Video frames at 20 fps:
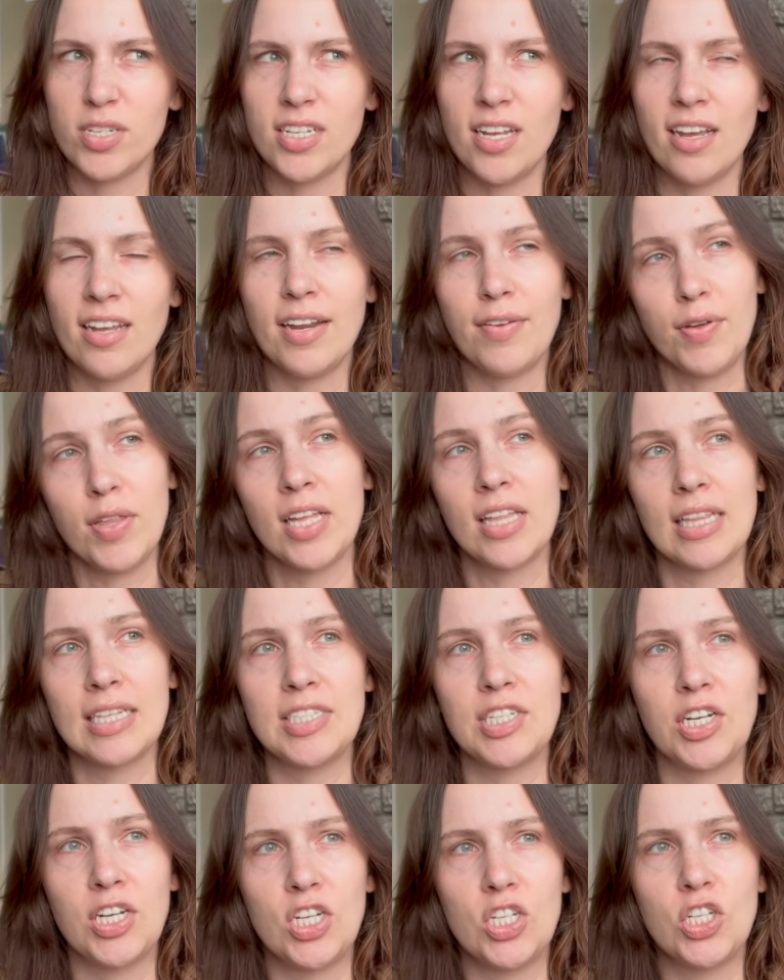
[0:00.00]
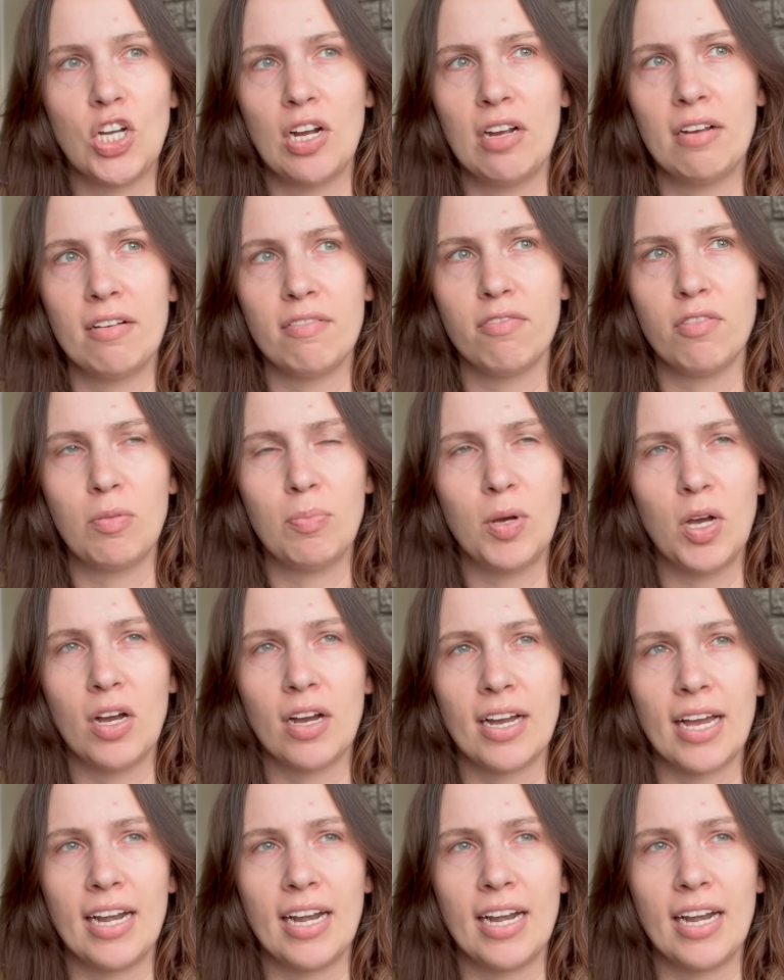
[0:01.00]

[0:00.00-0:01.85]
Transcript: I feel like that's a good chunk of the book.